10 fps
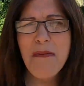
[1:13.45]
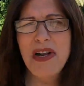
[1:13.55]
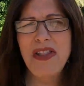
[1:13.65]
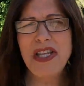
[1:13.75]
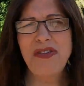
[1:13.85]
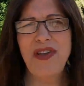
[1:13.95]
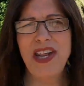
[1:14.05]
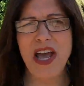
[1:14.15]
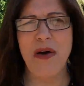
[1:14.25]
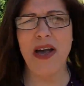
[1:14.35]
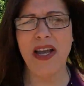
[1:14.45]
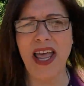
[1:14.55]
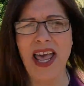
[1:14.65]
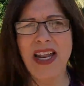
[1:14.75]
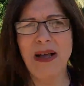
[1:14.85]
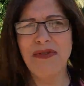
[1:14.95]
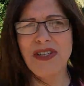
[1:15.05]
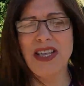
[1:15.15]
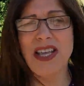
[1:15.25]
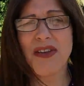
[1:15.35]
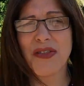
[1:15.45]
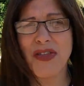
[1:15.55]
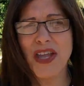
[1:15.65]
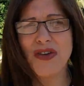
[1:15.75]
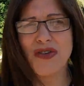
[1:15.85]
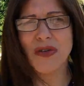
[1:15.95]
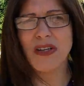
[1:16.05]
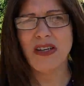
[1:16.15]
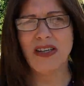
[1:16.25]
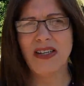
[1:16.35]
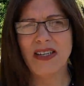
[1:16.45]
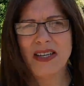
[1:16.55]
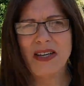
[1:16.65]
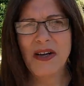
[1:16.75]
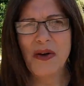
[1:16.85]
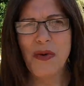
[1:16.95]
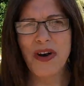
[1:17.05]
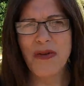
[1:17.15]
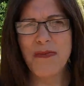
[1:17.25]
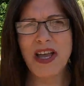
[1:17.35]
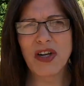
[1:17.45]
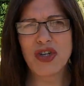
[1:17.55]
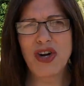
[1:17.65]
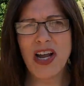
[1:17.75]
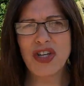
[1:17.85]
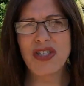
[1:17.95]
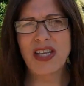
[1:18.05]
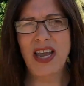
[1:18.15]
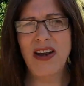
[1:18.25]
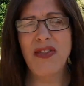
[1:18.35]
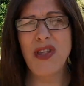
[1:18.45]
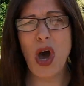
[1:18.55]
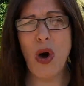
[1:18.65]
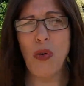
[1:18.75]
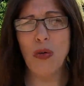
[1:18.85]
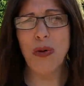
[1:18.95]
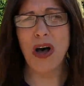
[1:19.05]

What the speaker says: But in this video I'm going to head up to the cathedral, one of the big attractions here in the old